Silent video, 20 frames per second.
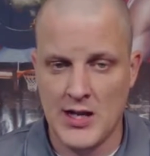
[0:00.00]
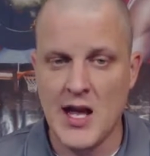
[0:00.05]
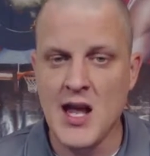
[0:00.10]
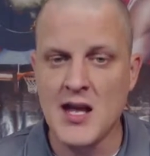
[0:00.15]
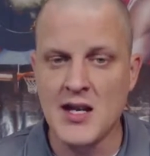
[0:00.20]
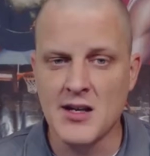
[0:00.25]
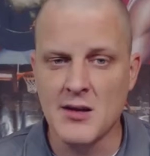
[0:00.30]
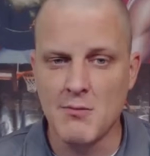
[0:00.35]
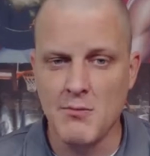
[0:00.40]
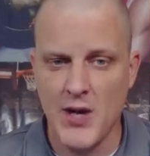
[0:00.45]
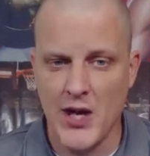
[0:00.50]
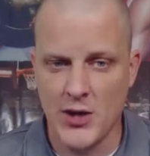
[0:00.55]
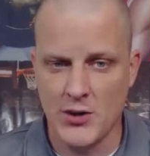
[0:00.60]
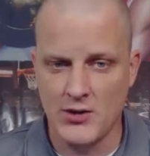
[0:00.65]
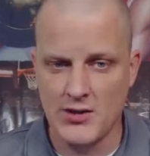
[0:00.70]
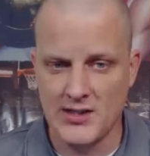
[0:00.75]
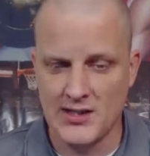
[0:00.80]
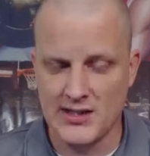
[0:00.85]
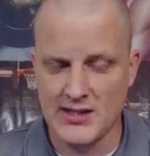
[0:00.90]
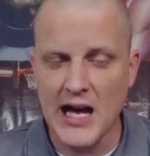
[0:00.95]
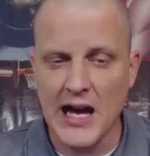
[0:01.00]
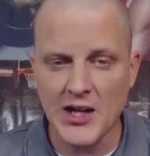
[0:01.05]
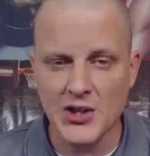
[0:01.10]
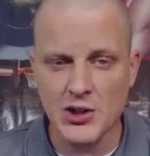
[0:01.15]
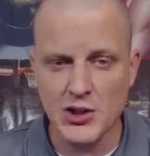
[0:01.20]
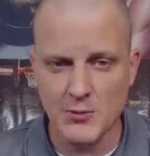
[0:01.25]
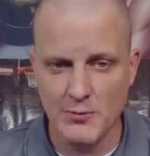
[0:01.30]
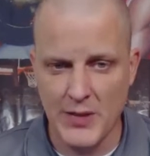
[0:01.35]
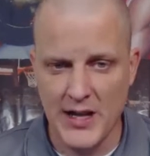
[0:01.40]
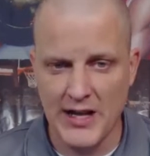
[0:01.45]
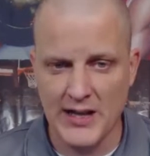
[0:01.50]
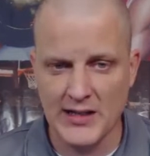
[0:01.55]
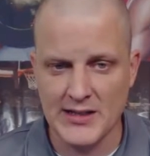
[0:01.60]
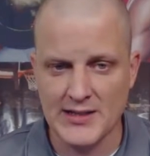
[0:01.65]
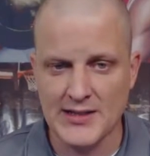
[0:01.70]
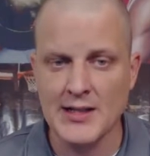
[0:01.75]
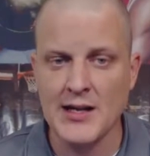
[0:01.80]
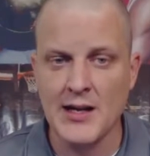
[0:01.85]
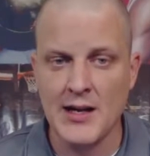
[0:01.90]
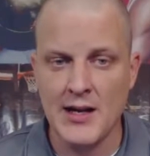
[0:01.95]
He compared Sasha
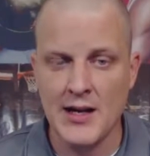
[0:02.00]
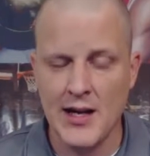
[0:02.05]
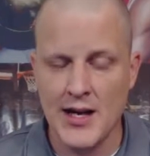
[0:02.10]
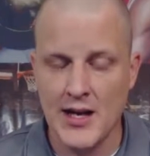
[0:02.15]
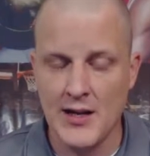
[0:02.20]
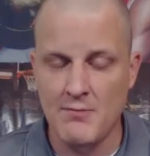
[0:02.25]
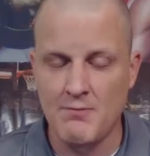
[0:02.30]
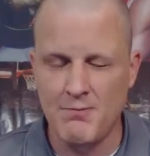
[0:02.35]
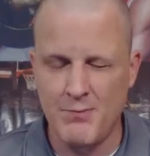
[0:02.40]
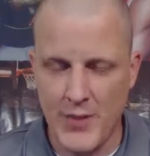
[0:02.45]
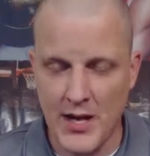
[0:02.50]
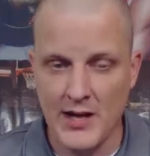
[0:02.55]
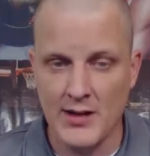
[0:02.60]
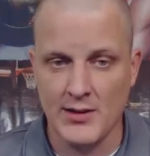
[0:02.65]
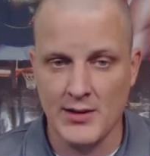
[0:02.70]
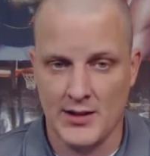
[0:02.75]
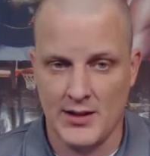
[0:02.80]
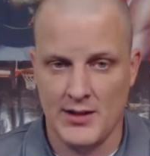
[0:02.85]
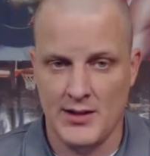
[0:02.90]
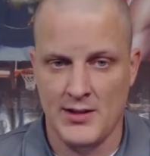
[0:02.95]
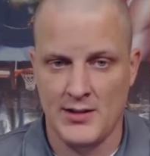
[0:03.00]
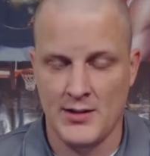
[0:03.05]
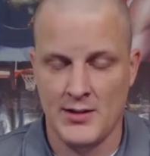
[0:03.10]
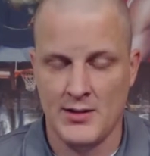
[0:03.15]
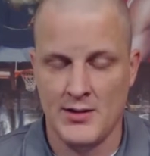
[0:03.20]
Banks and Bayley